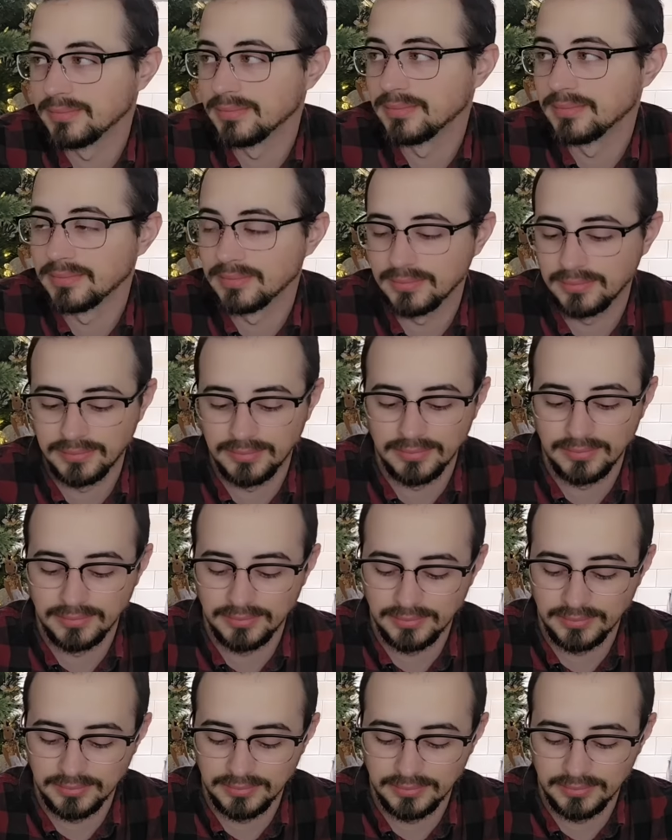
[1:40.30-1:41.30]

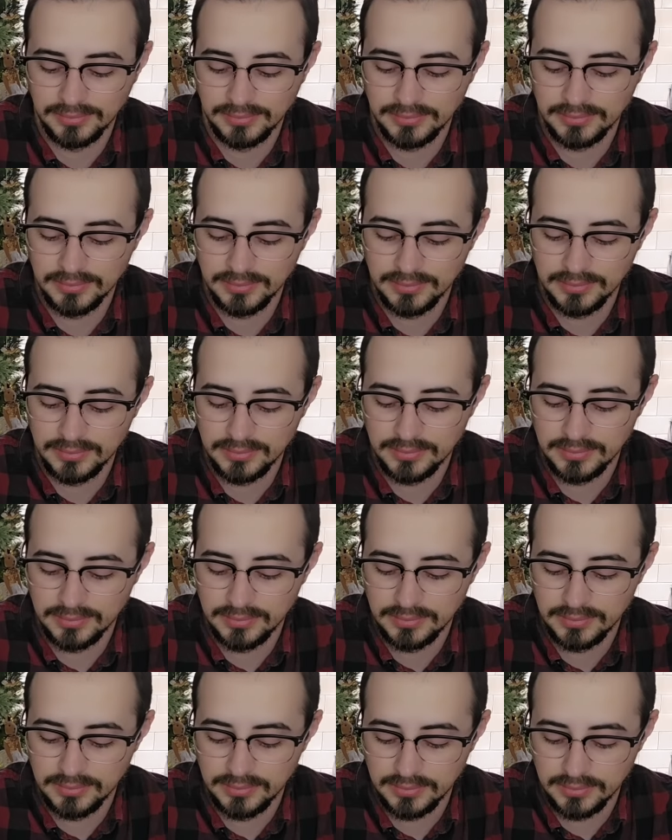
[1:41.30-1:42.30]

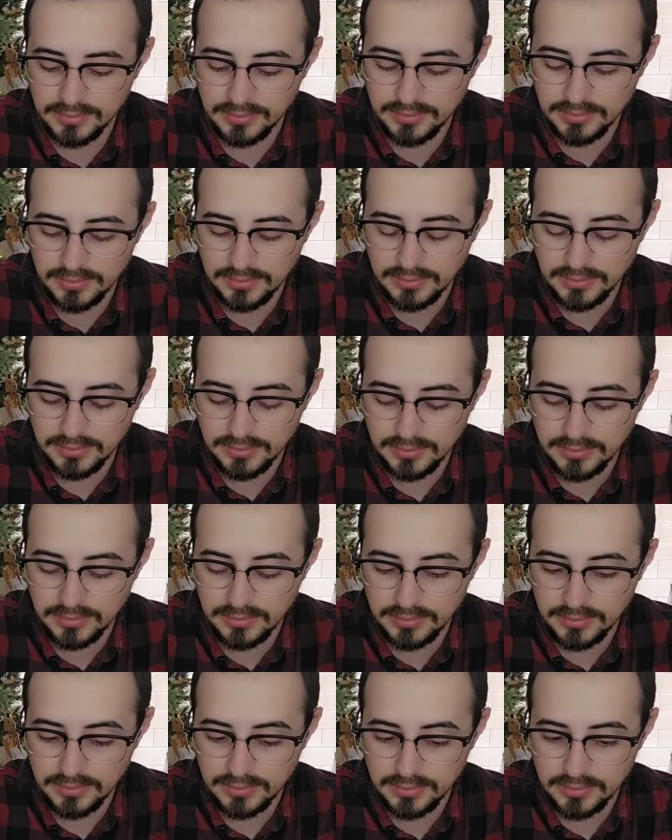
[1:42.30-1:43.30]

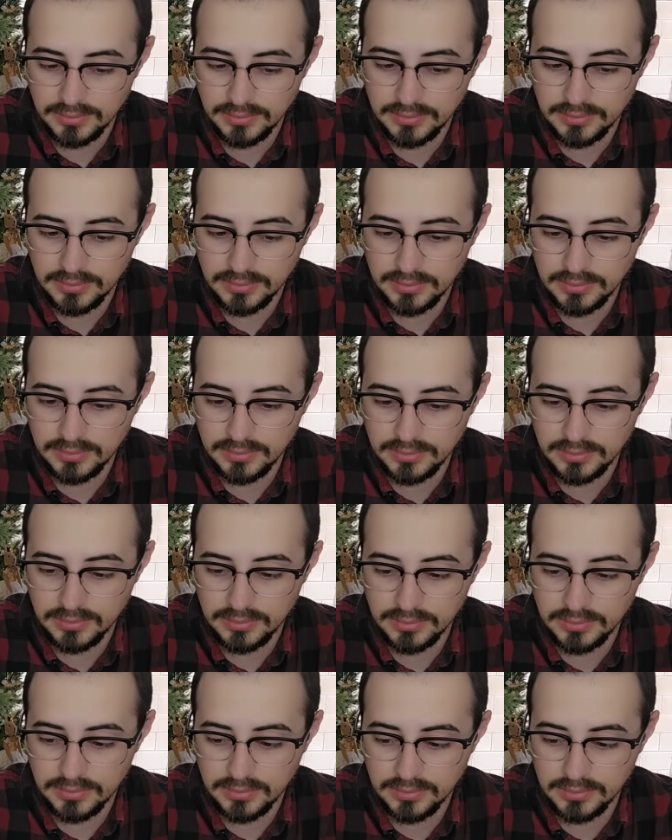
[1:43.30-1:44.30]

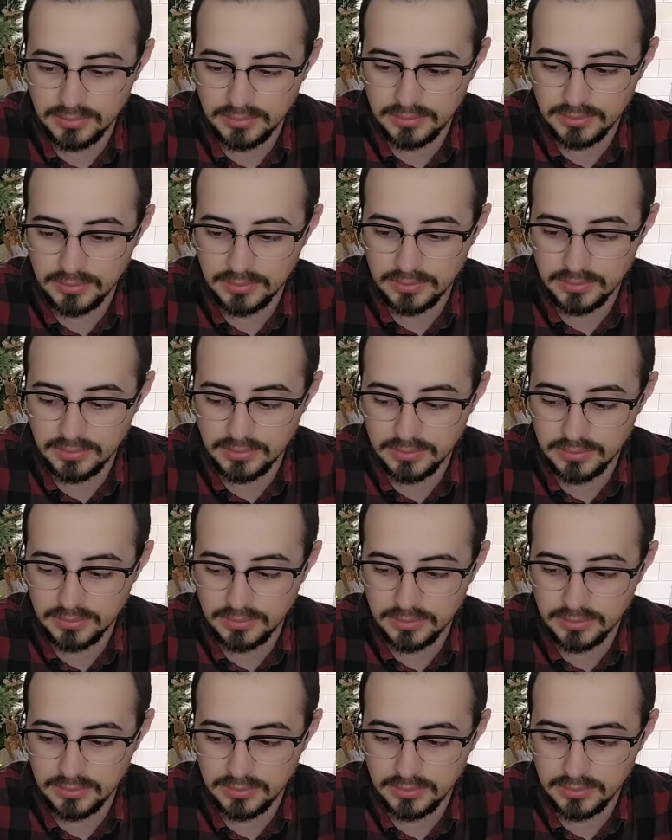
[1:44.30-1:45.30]

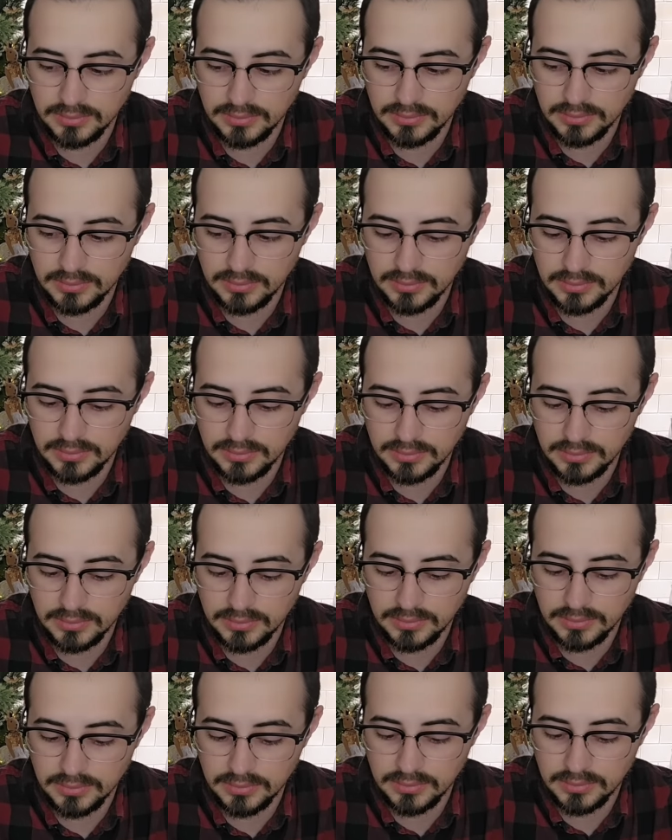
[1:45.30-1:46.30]

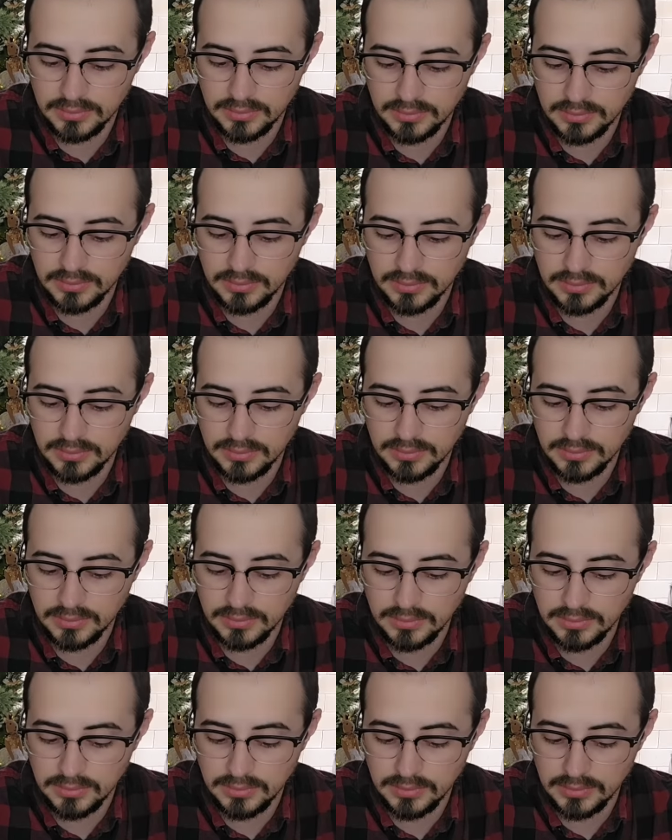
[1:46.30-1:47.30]

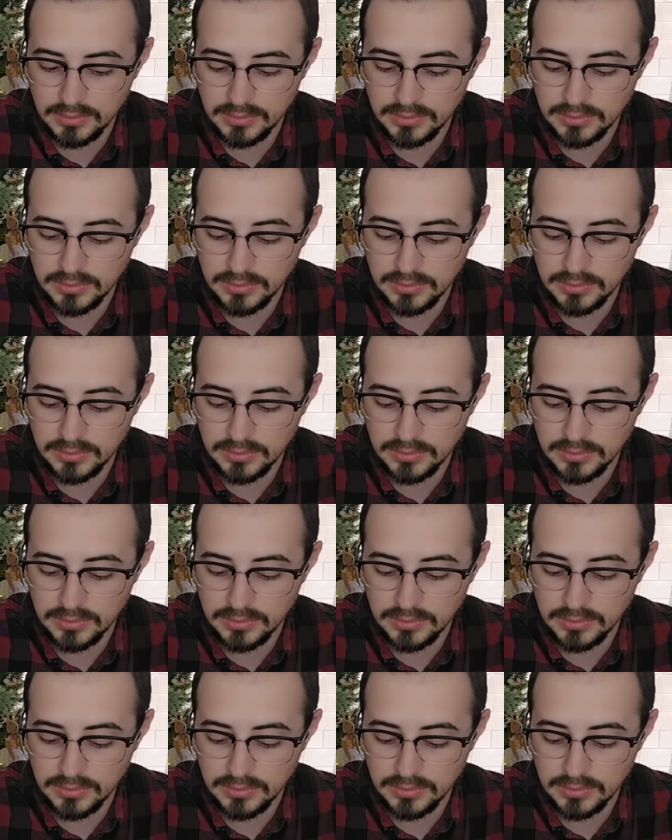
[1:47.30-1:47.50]
No words are spoken by the person on screen.